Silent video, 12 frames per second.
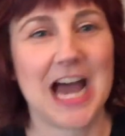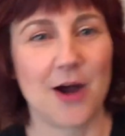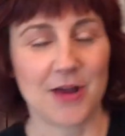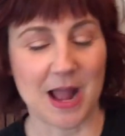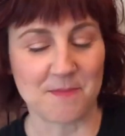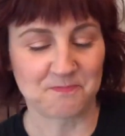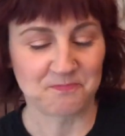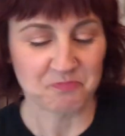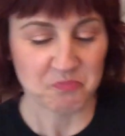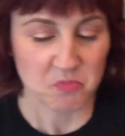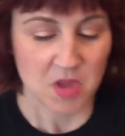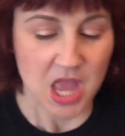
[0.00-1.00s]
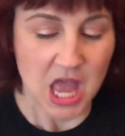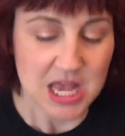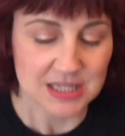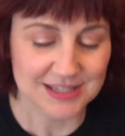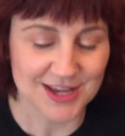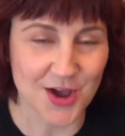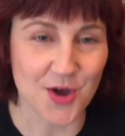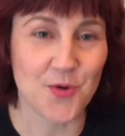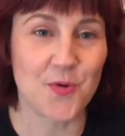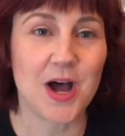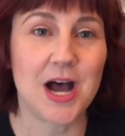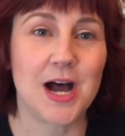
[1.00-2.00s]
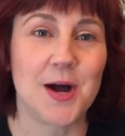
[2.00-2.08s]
Okay, so